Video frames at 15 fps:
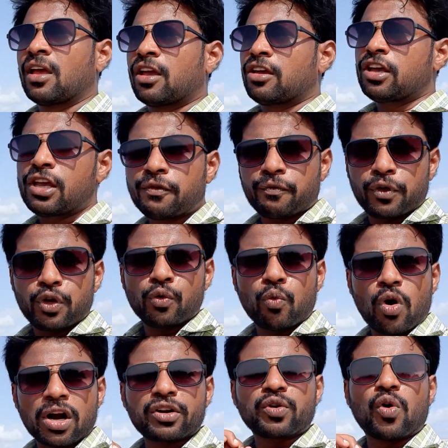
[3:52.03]
if you
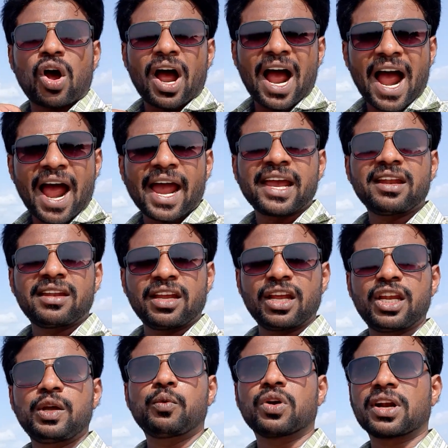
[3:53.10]
want to hide
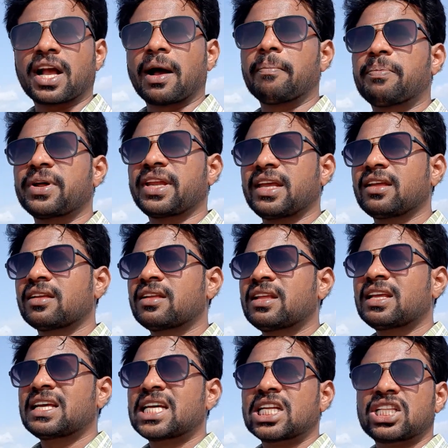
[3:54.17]
any one company,
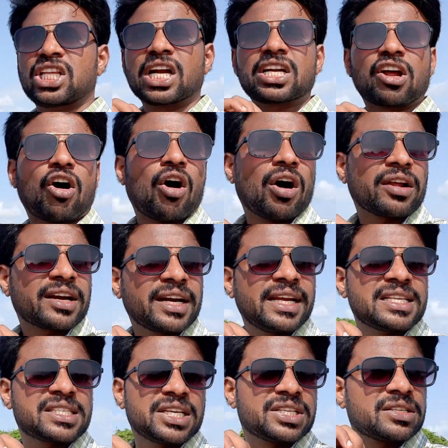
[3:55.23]
that
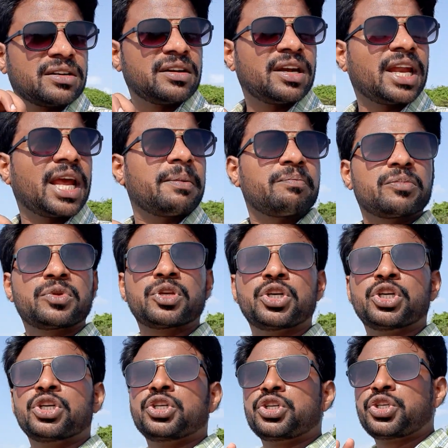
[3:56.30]
organization name
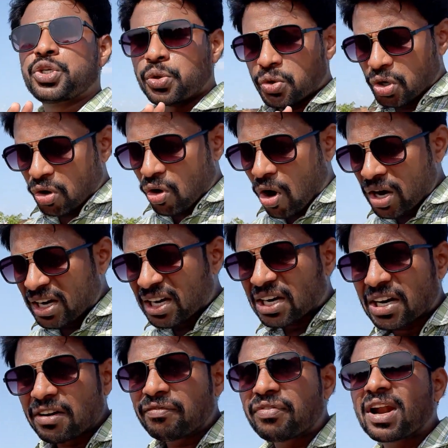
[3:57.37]
should not
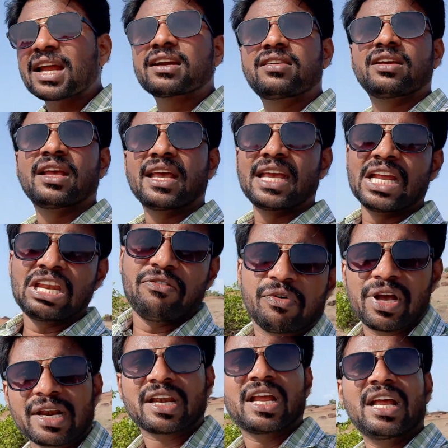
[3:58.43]
reflect anywhere